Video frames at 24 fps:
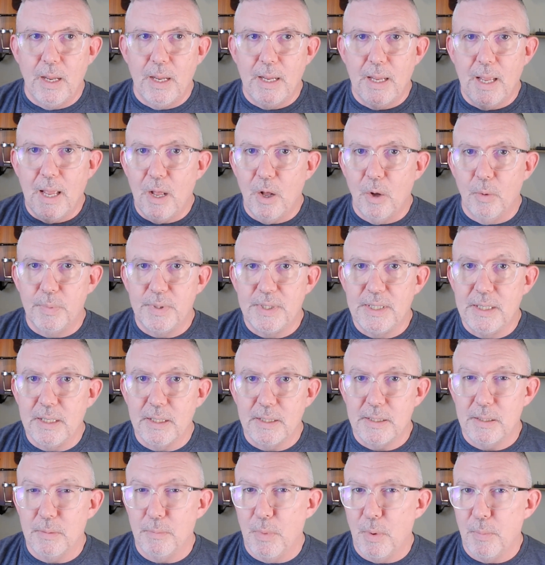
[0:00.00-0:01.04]
helps
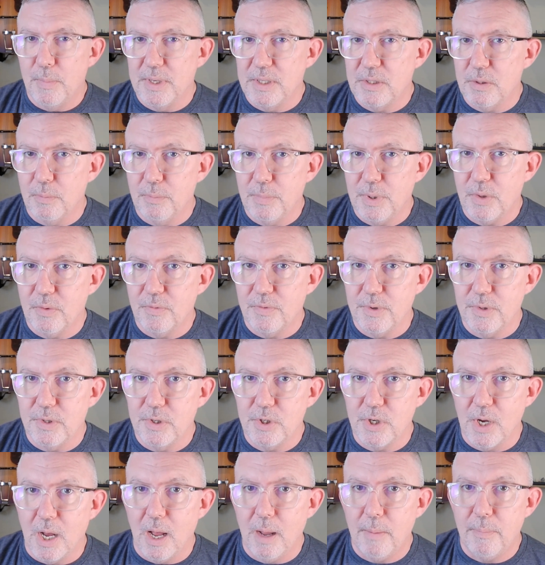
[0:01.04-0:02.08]
get some momentum built for the
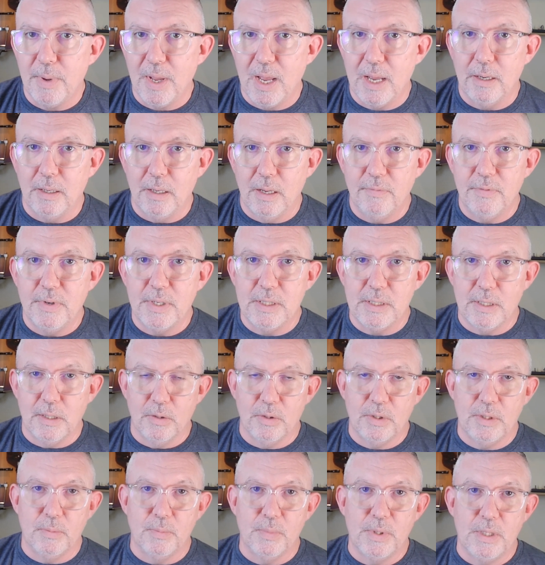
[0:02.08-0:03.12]
shop. I'd love to
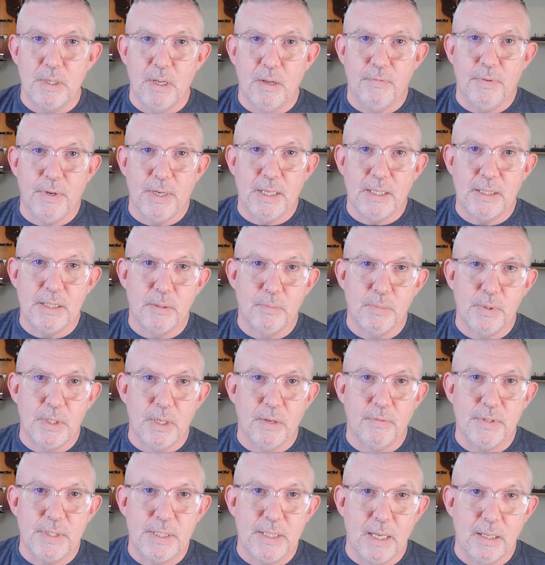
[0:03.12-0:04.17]
sell some stuff and get some
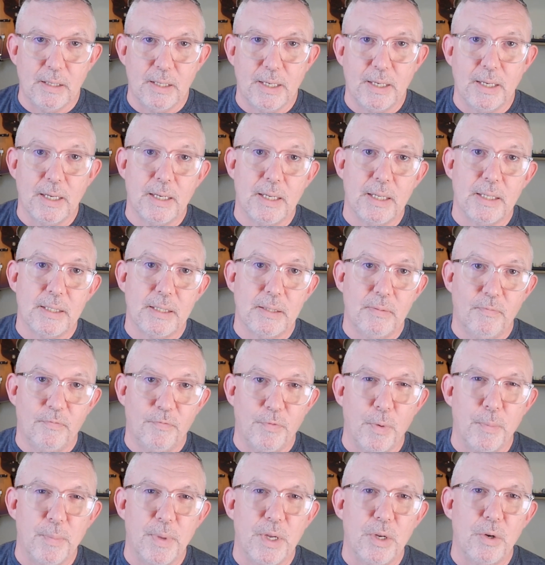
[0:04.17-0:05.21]
stuff selling and get
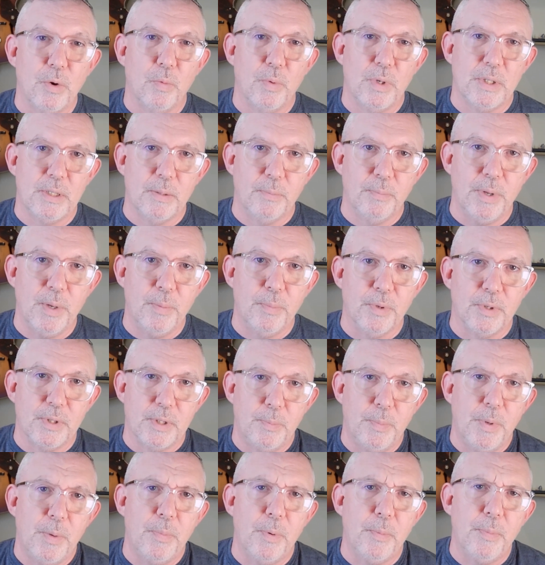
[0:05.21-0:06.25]
familiar with some people, and
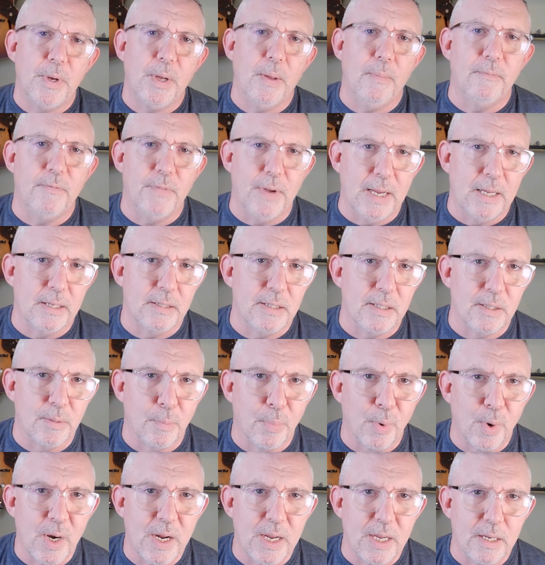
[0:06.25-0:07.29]
some people become fans of the
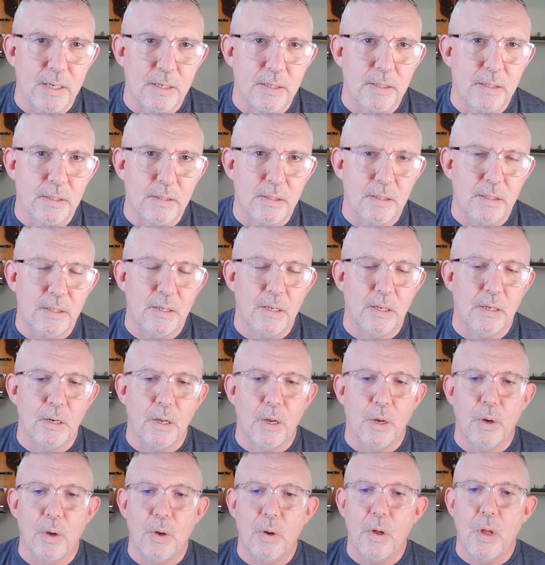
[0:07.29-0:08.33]
brand,
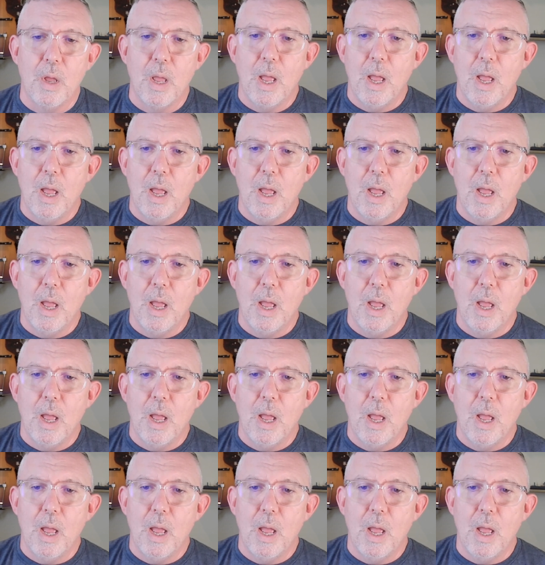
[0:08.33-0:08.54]
but